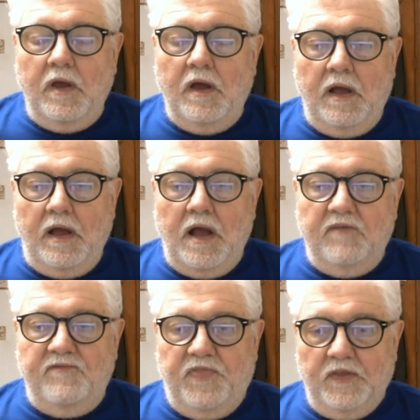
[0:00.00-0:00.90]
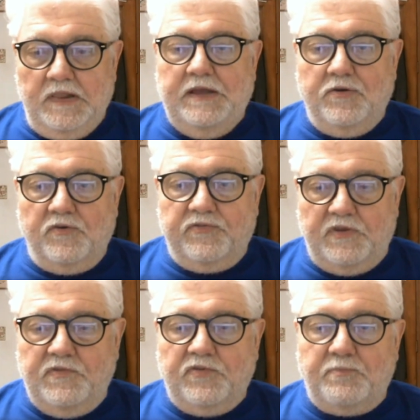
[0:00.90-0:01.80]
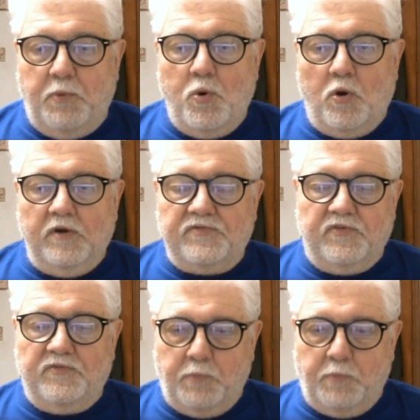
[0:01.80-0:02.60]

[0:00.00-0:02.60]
of the leaders of the sports